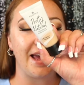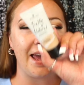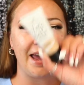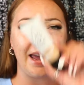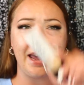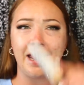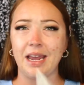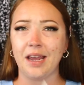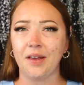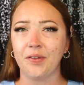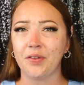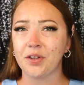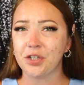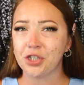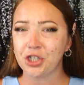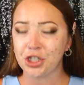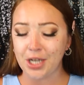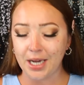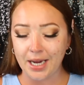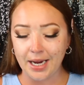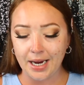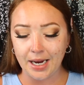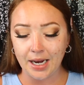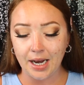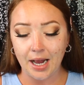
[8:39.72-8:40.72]
8th
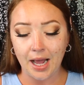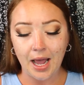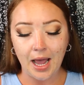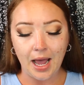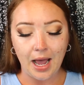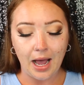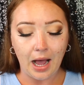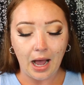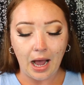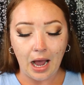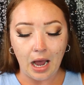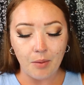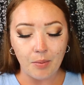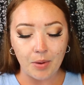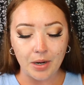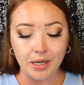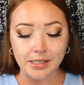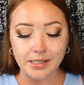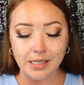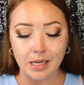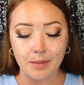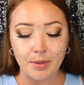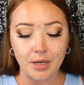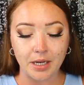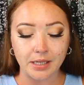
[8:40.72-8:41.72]
shade, I want to
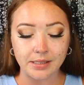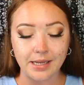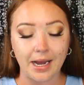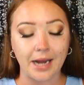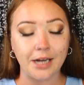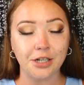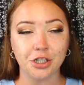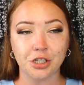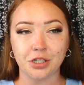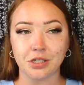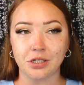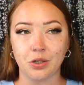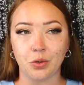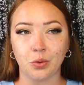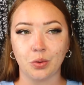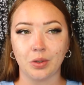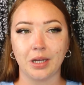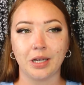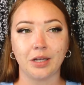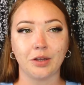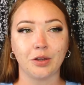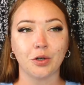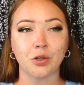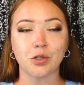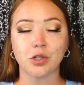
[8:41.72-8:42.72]
say, because I just knew it.
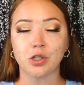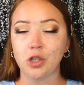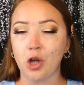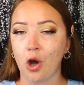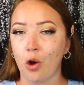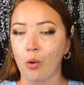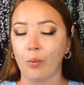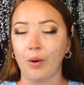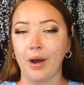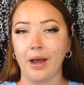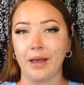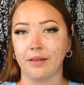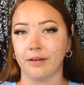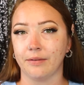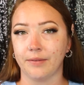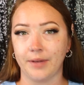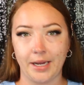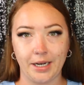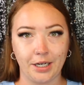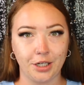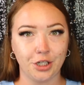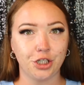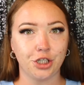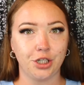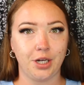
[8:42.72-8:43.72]
Like there's no way the
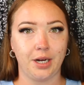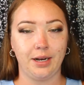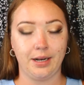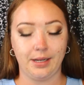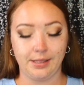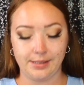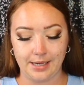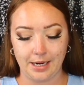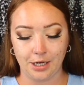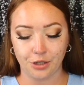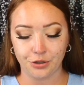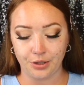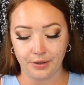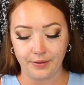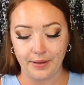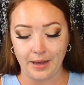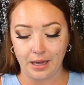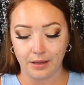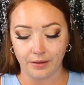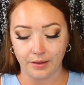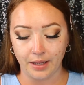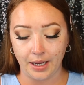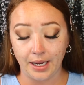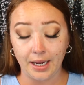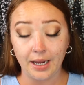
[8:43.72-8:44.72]
lightest shade is actually
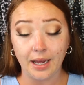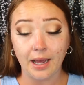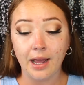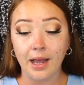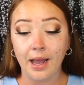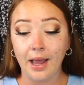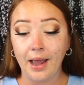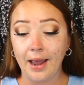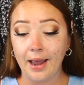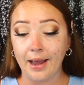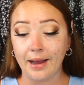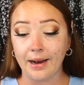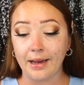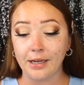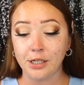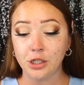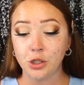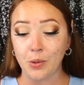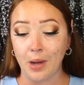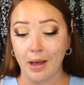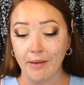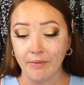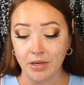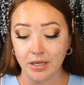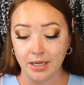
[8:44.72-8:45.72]
that light. And I do
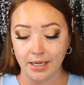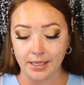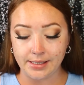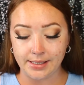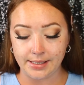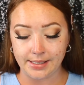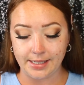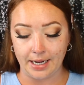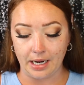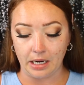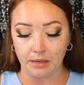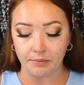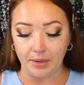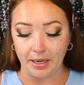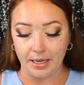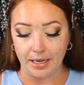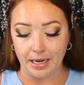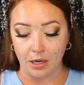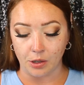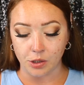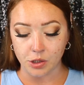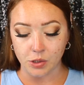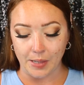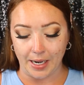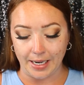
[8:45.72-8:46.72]
have a nice tan right
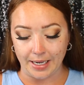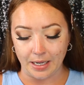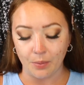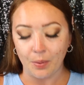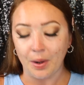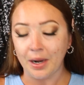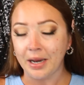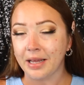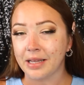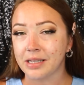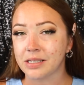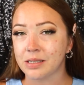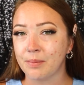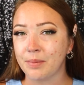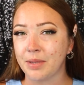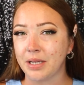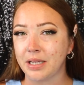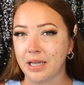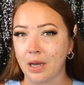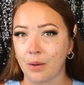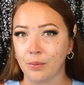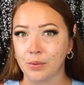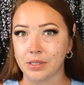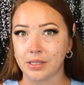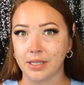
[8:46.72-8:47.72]
now, so I didn't want to get something
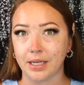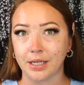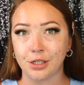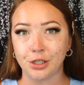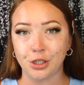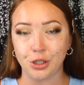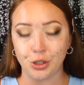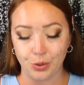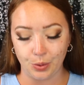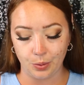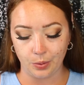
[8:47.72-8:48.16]
that was like too